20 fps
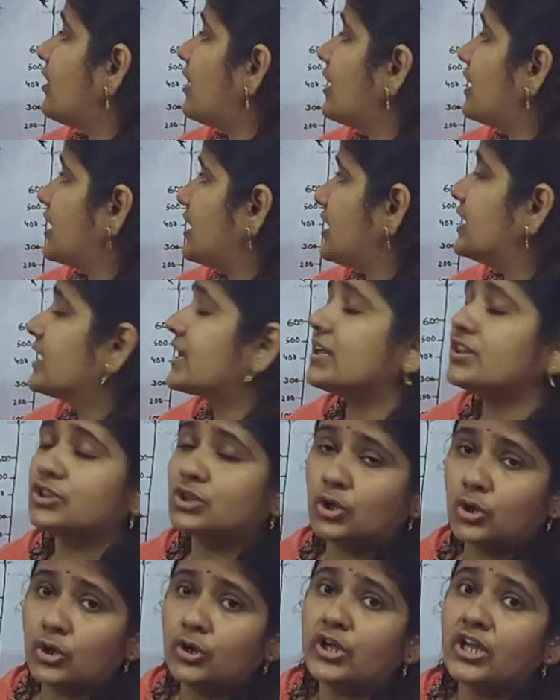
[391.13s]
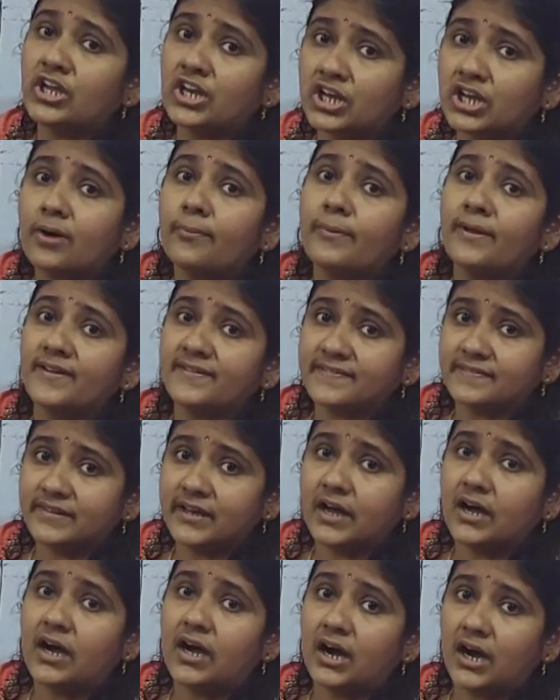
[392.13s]
here though income is
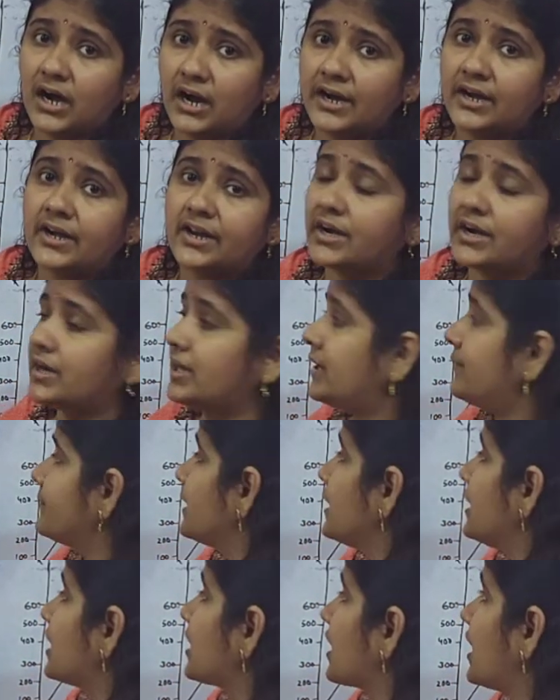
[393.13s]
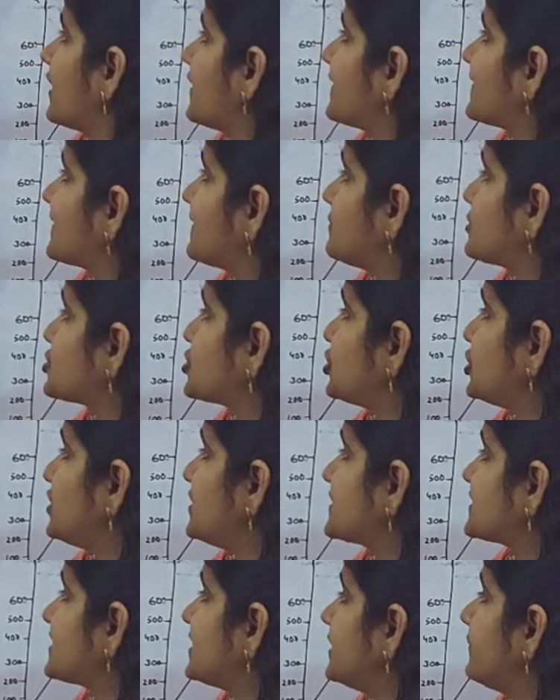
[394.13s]
the 100, consumption
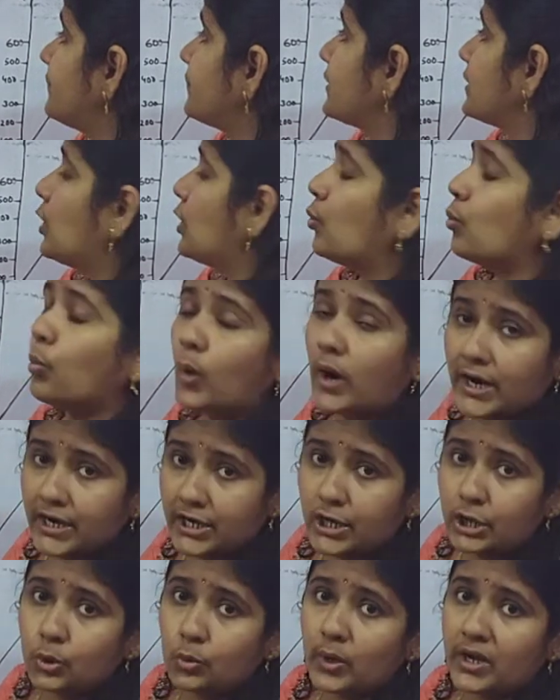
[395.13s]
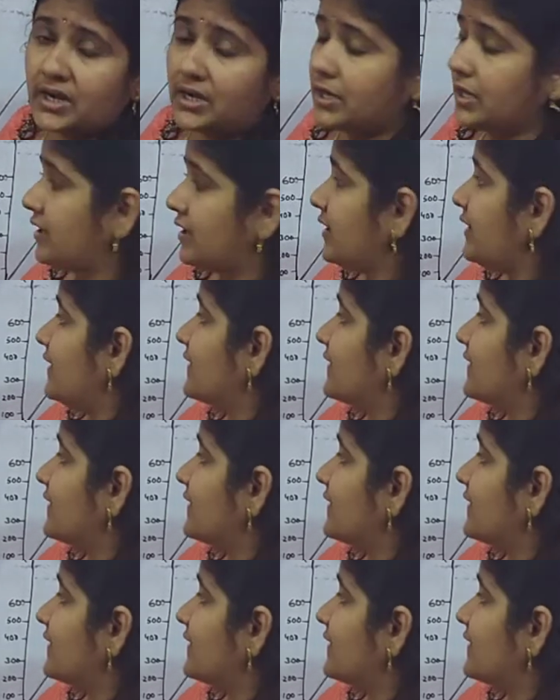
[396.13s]
is 120.